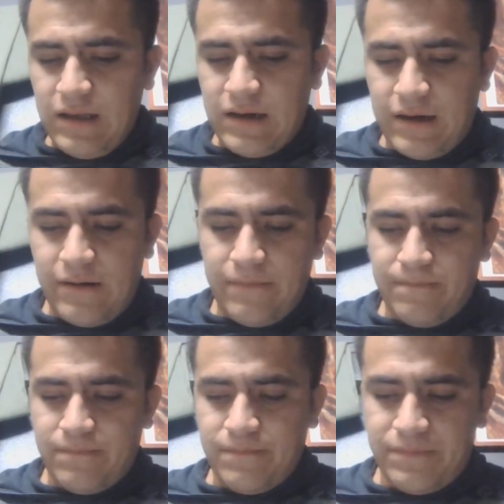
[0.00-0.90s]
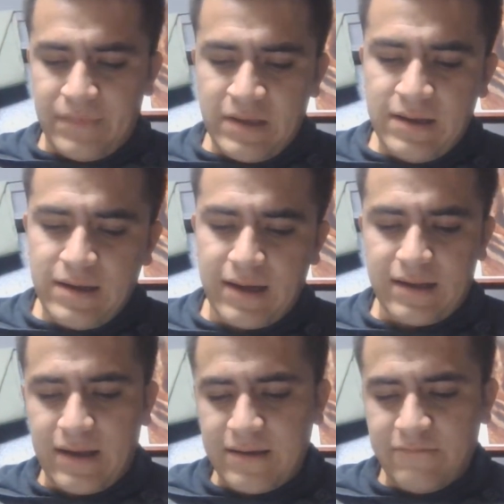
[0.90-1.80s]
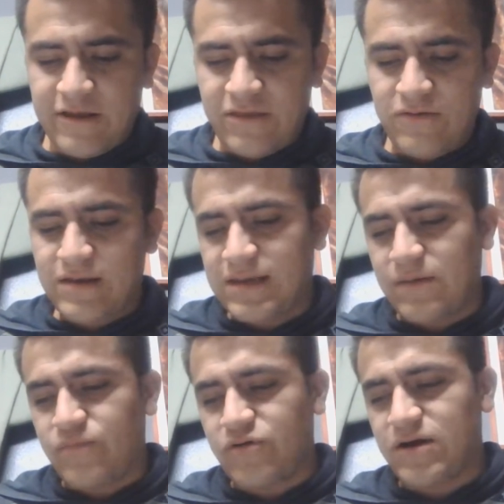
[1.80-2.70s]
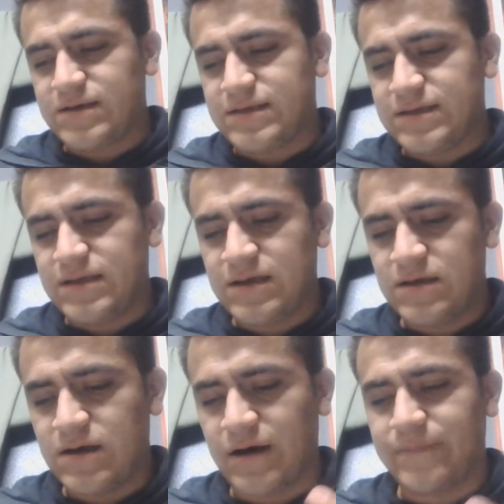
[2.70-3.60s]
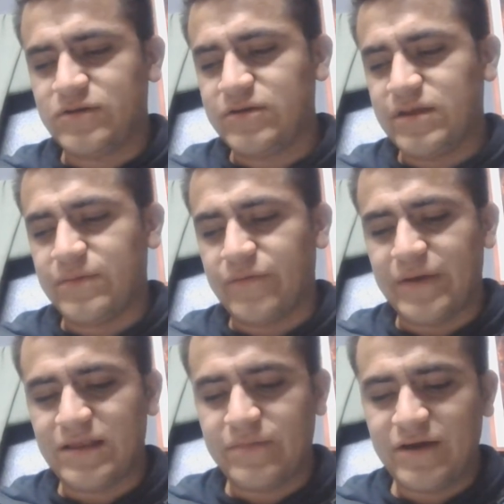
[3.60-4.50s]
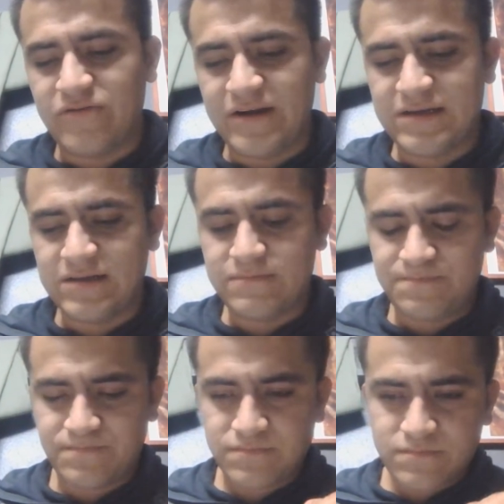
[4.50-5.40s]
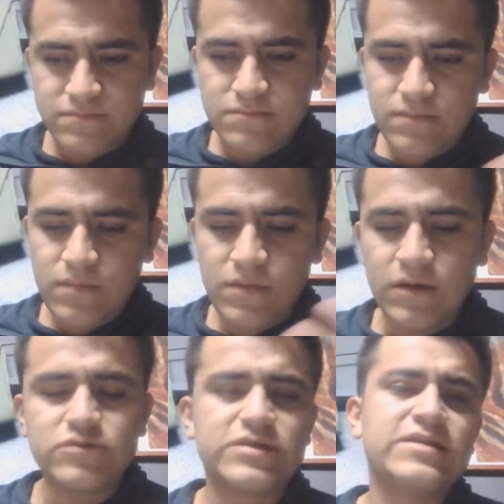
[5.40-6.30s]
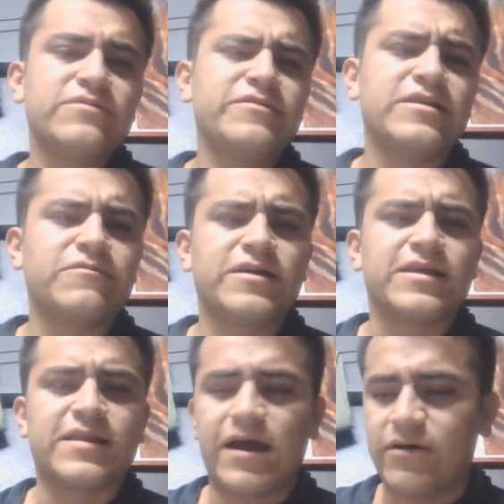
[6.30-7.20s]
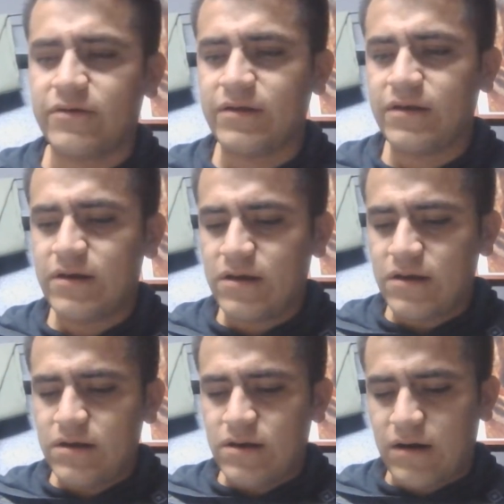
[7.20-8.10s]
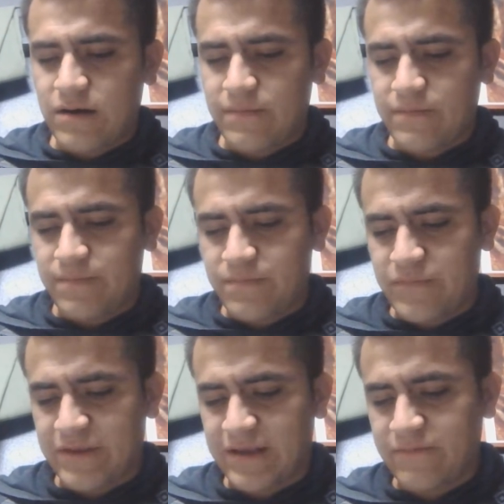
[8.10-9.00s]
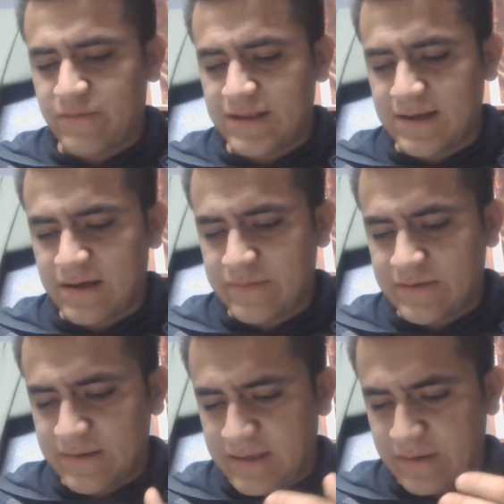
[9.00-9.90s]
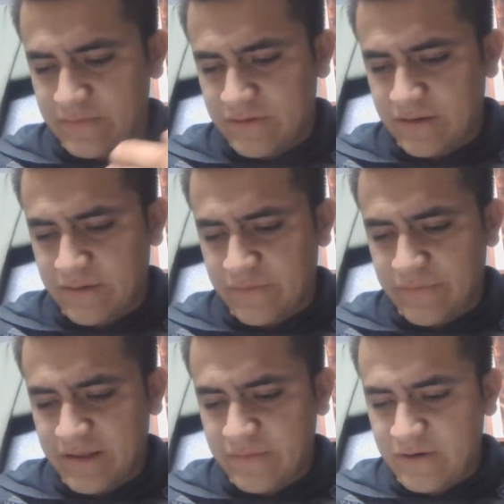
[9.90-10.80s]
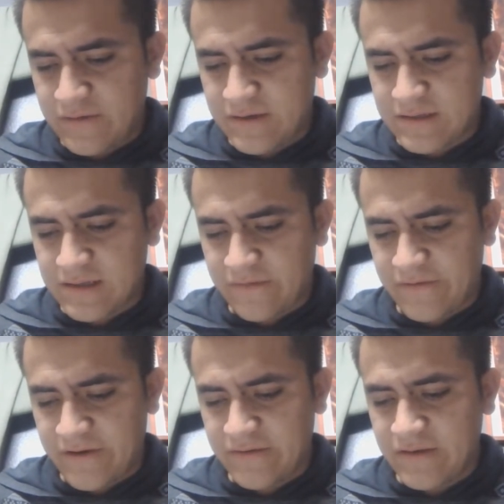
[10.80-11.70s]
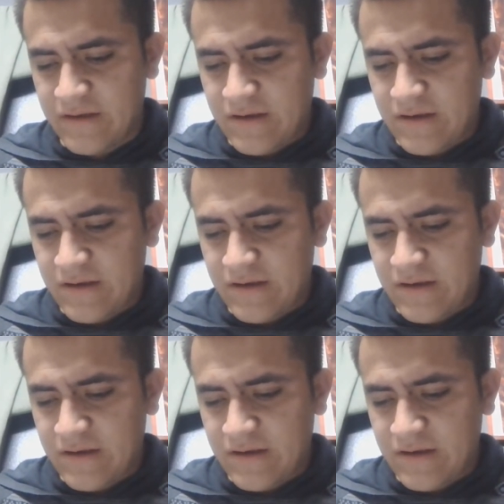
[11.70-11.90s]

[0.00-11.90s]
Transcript: I went through the same process up to the momentum equation, so I didn't really write it down. But then when it came to the momentum equation, I found